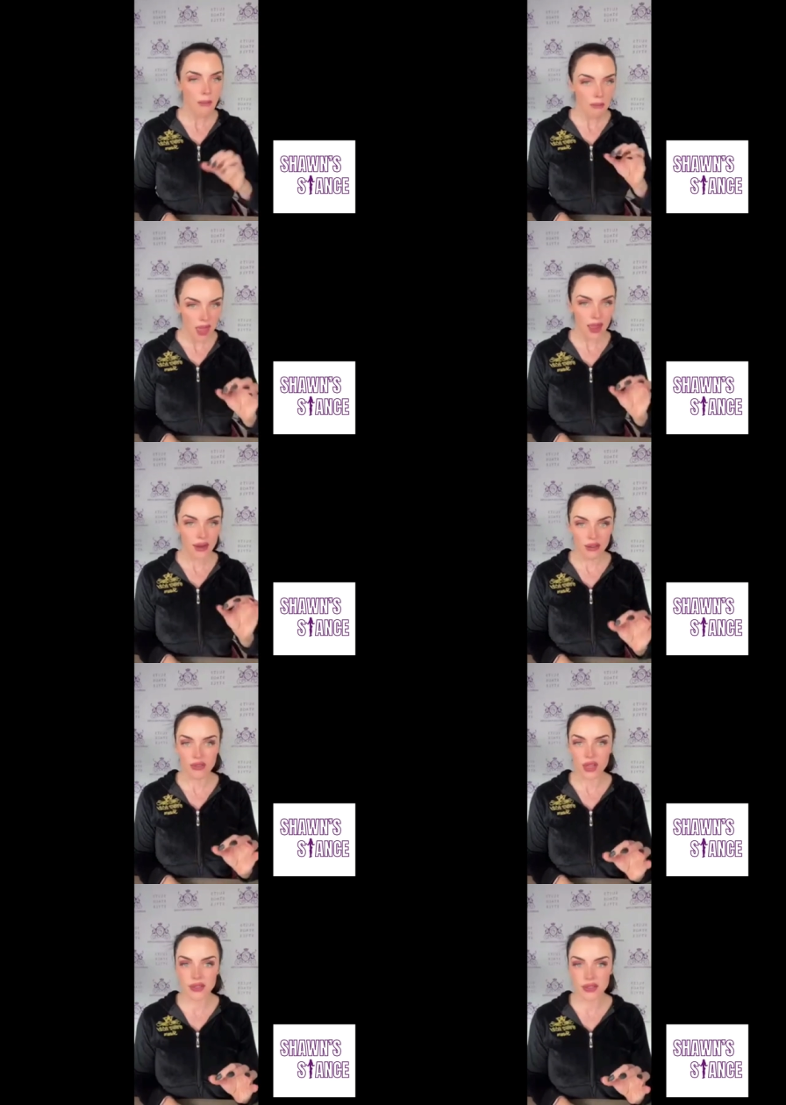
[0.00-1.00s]
make a
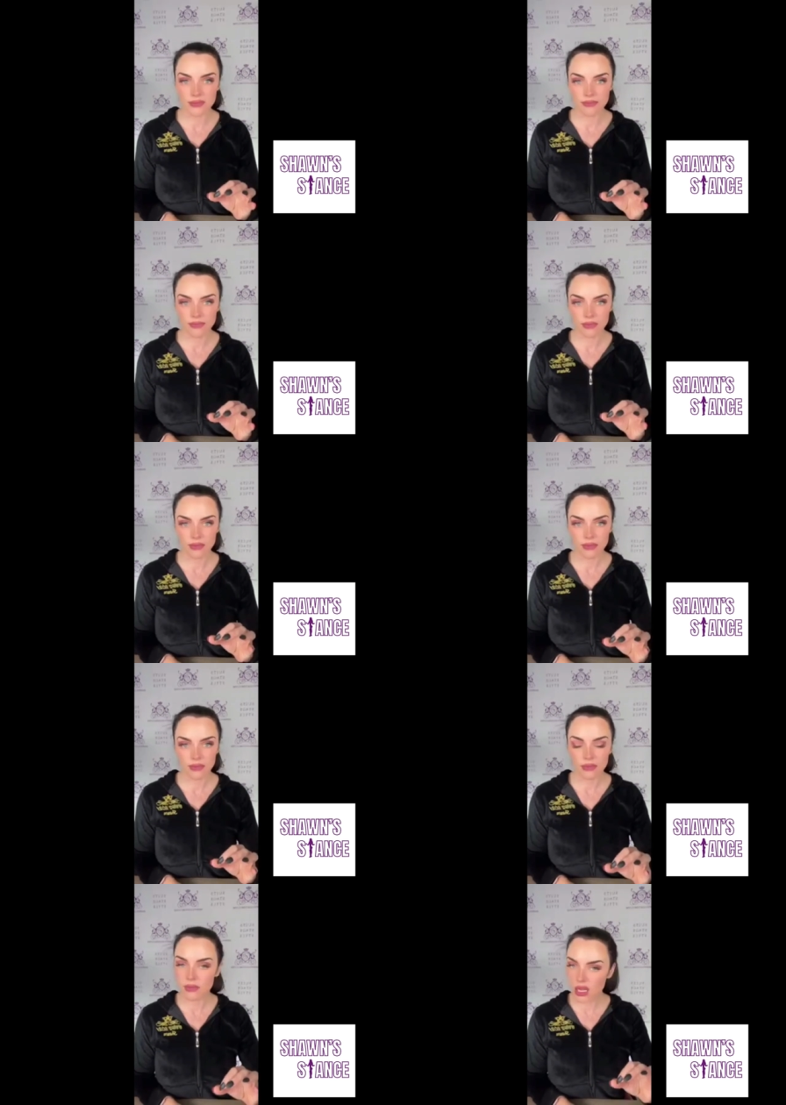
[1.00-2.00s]
difference.
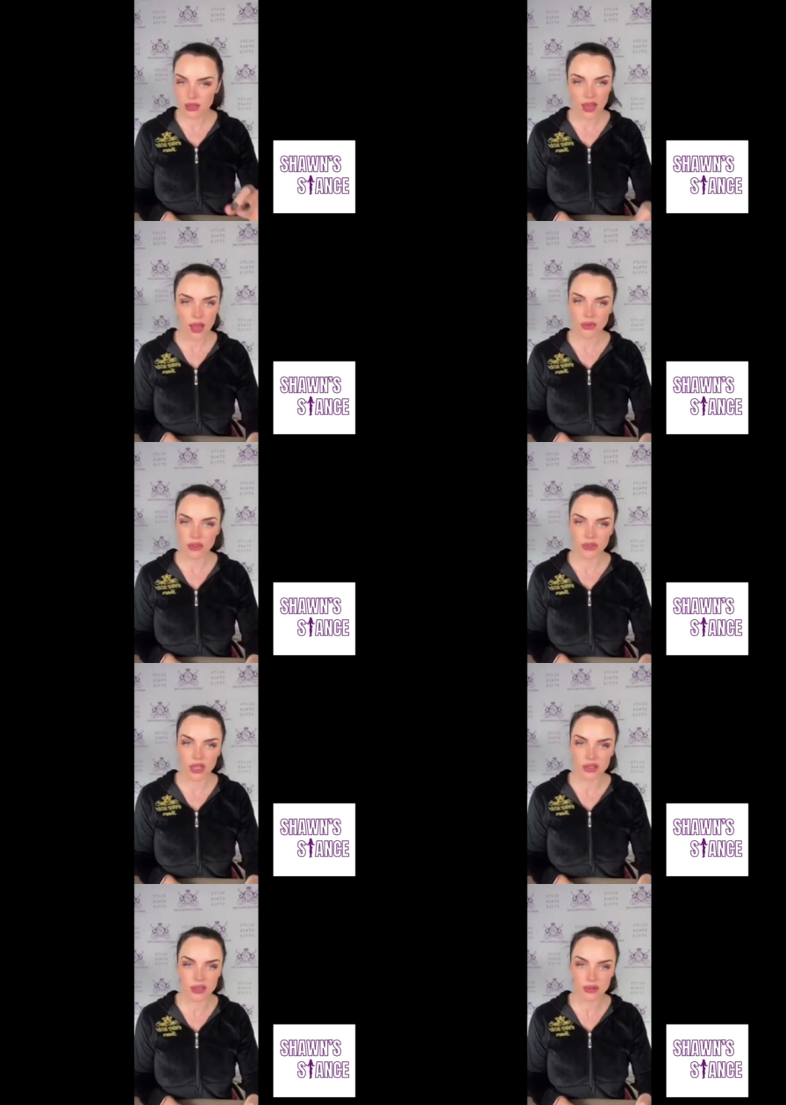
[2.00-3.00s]
Big time
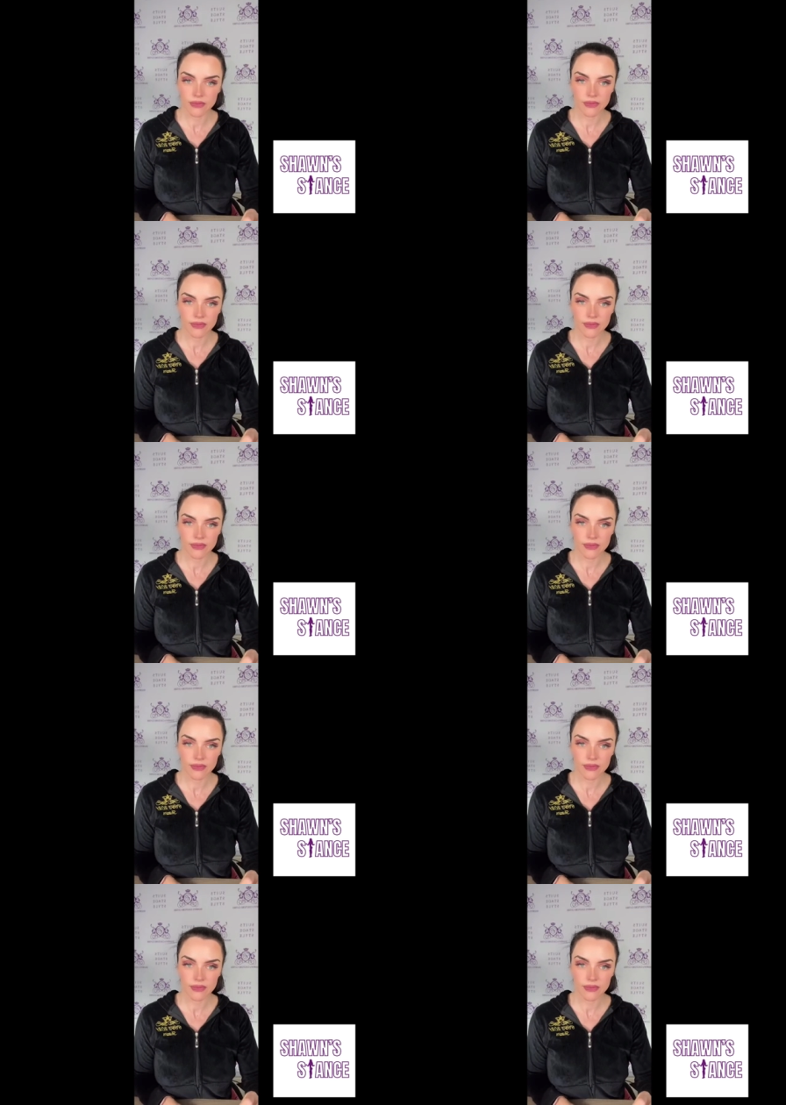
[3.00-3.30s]
difference.